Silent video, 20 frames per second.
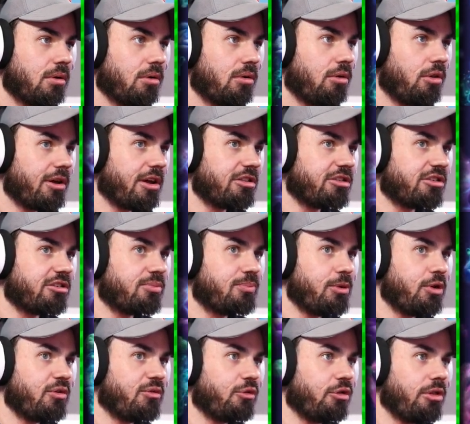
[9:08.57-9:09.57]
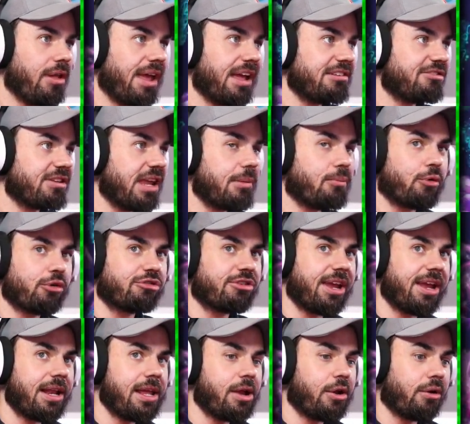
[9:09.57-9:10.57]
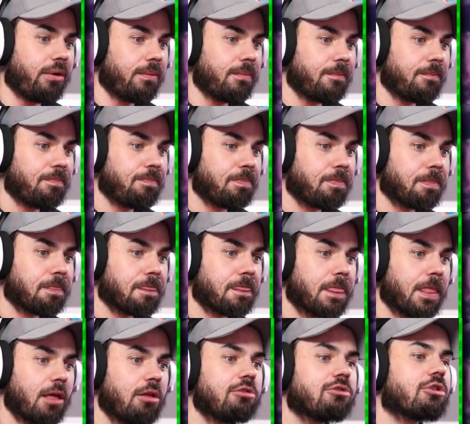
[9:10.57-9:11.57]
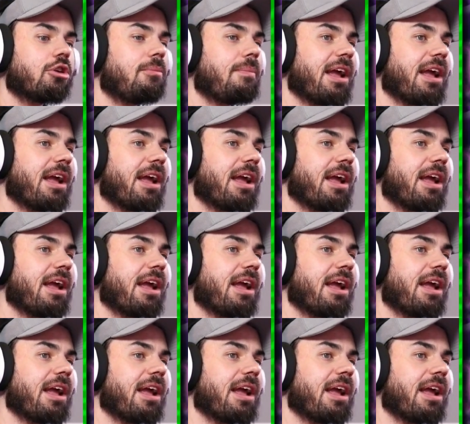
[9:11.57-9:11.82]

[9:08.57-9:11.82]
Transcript: Look at this beautiful landscape we're seeing here. Let's go to my